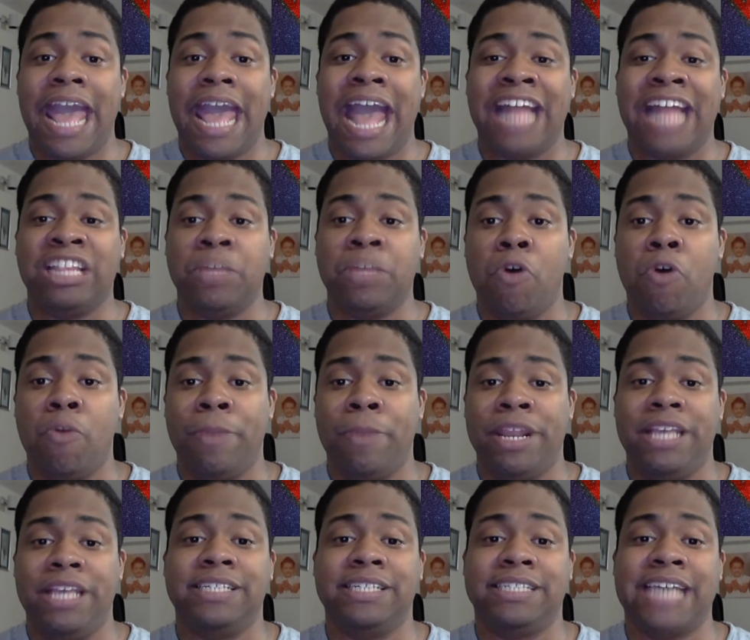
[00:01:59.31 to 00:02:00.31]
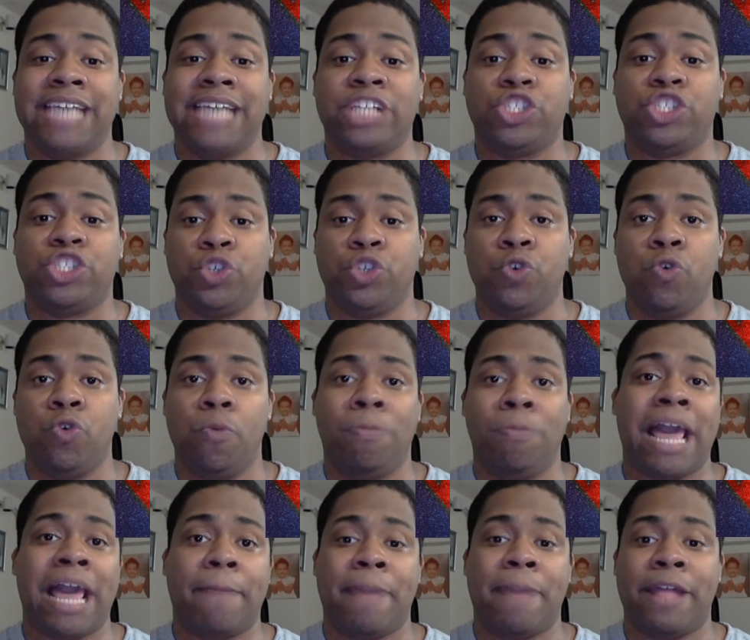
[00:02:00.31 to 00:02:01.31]
At the moment, he's attached to
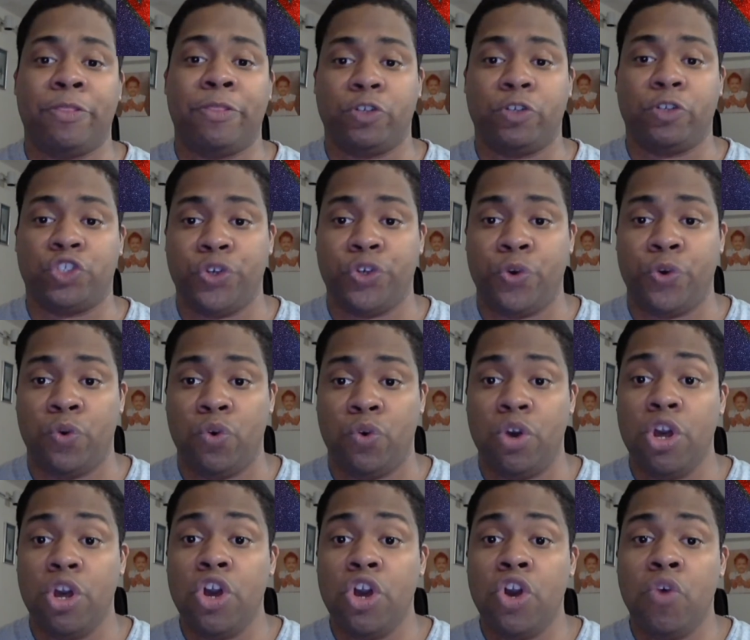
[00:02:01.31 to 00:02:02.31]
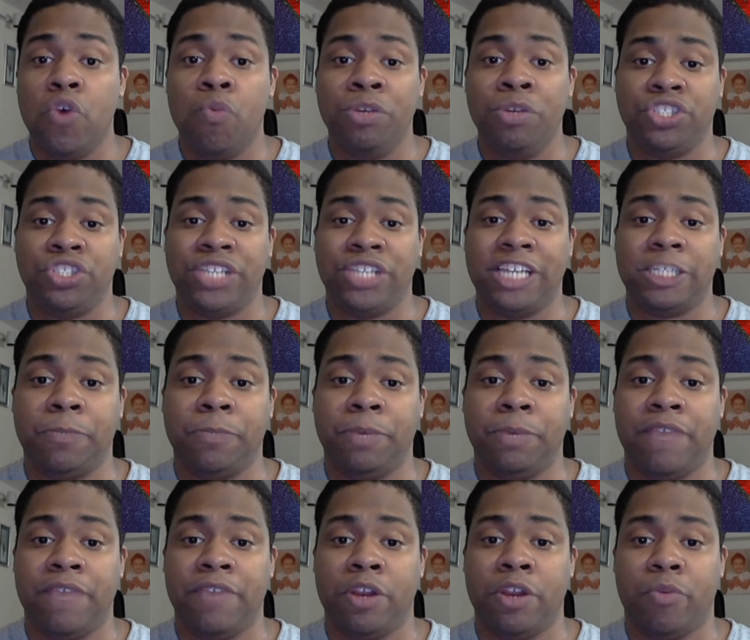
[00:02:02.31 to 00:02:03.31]
Black Panther 2, which is yet
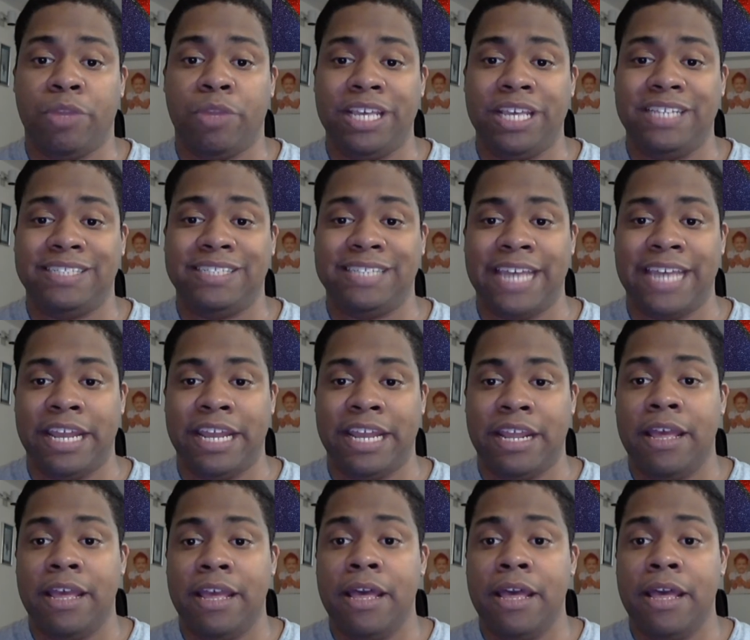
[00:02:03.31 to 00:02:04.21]
given a release date,